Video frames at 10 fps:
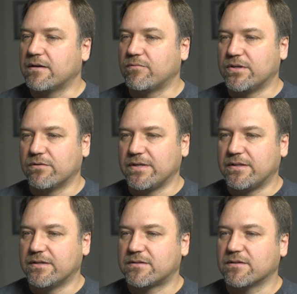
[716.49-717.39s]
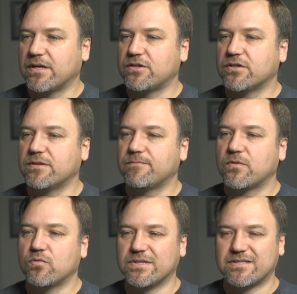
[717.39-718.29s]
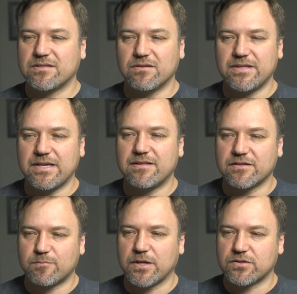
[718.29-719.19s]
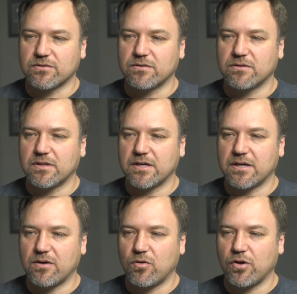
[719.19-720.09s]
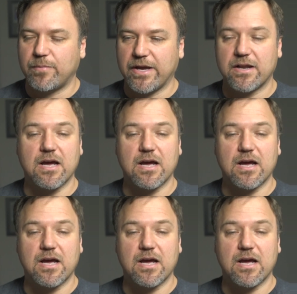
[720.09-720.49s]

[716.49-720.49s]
We don't need the installation. We still need the special oil pan.